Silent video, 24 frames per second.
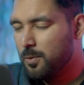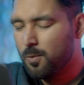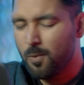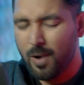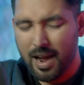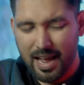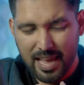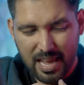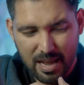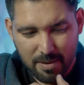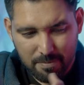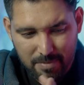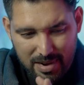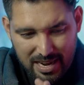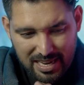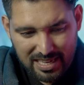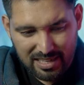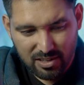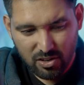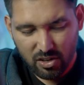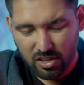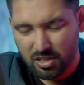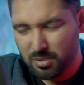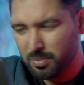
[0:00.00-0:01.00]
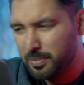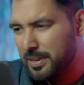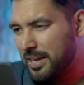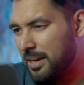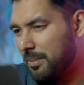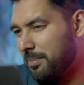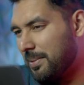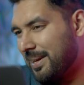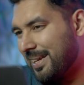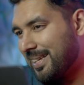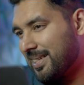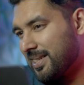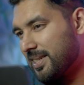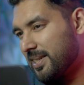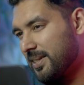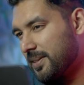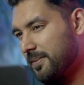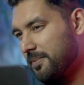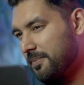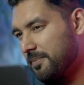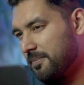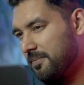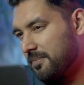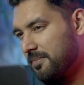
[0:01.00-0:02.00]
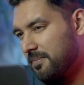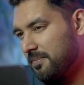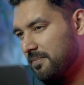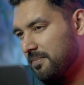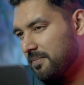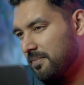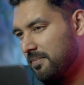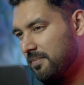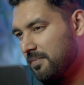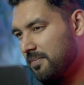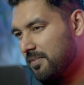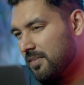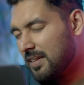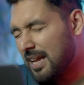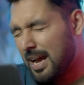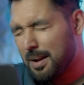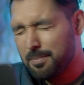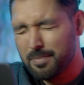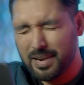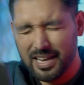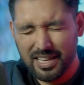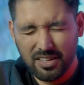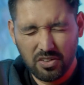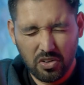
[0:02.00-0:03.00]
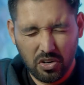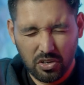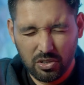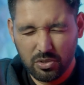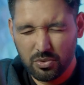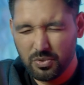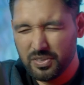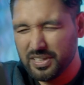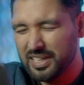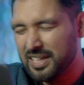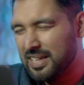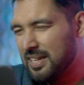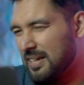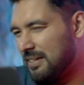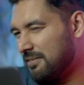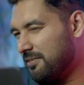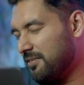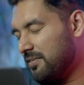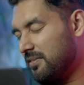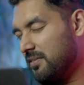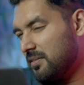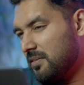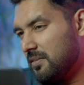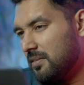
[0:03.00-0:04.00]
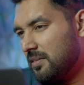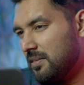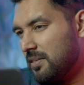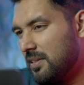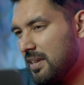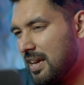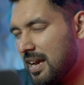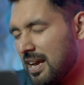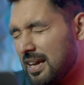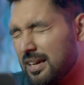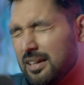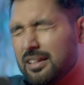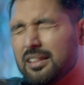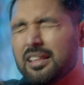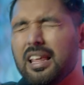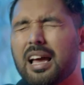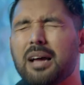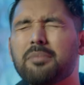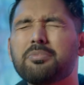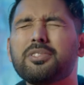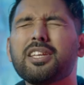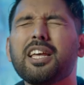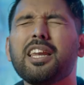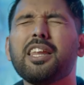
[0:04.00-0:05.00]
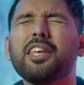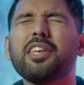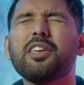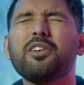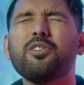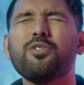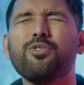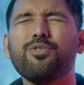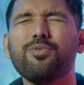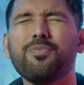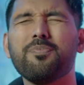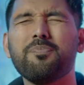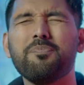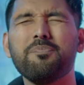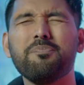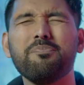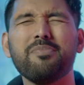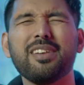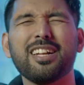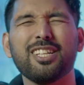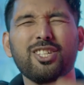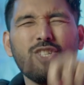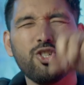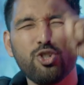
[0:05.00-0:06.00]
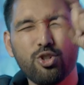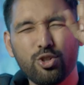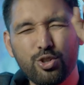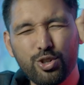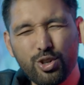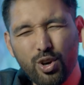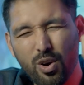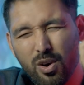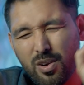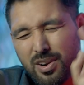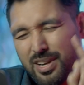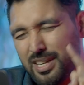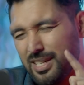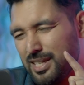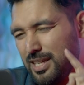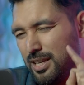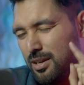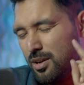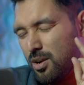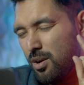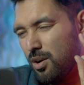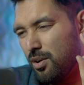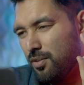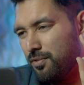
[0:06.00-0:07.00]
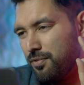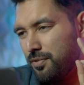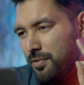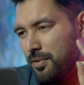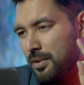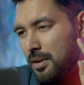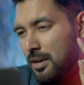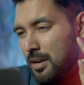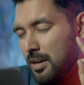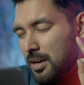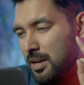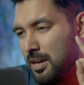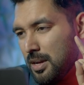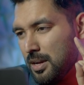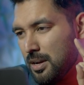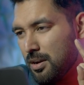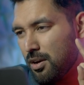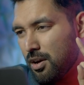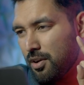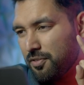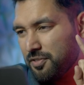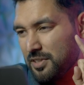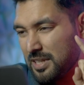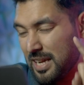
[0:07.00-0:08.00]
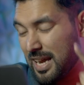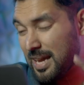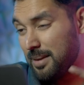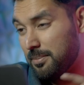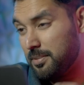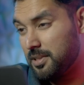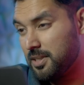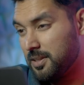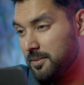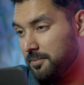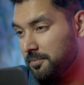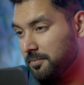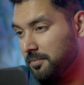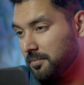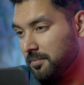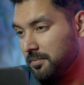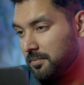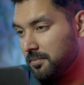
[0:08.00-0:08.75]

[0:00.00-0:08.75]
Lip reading: Why am I not being blessed? Am I not doing enough? I'm telling you, majority of times